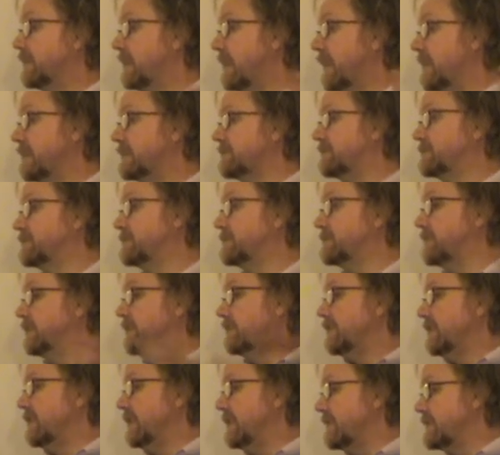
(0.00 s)
gas
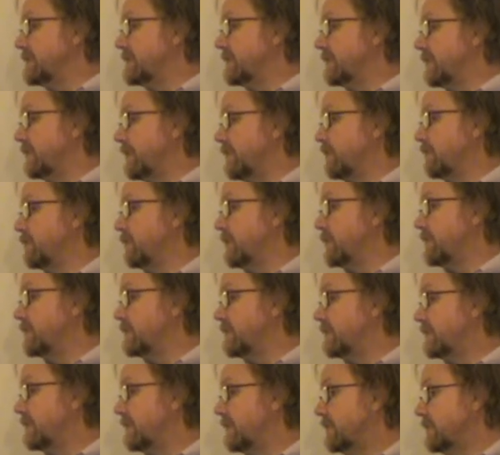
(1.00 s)
turning into liquid.
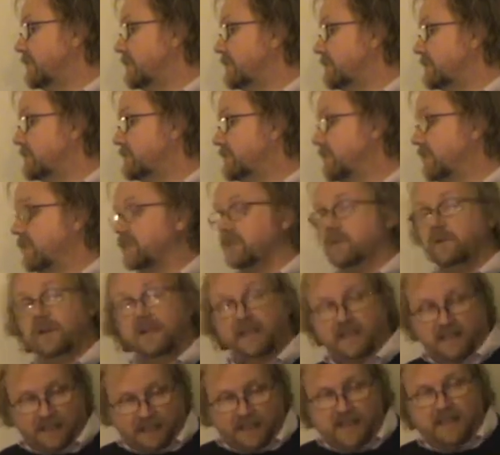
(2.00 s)
So
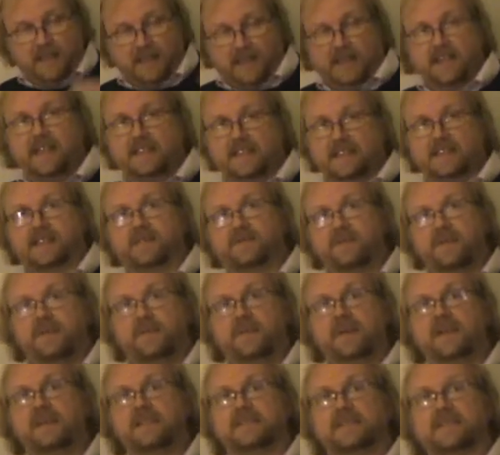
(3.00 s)
it's the
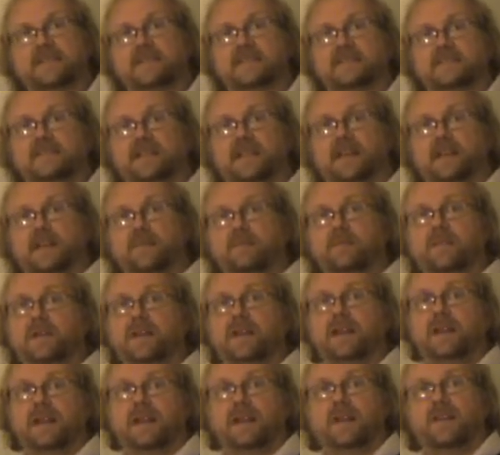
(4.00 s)
reverse this time,
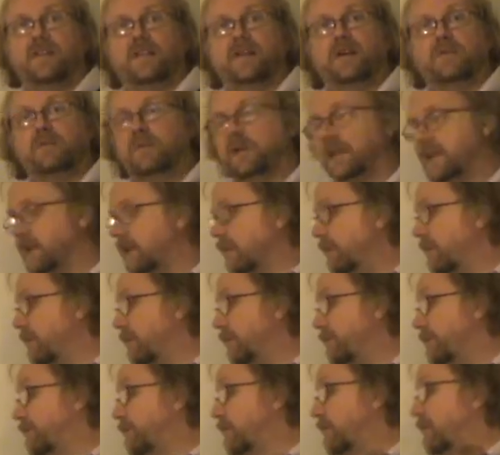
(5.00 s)
that we're going
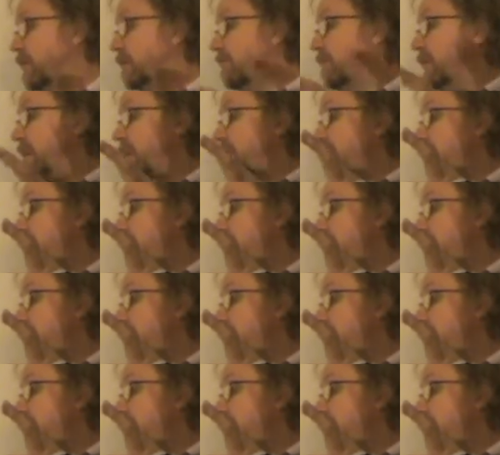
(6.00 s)
from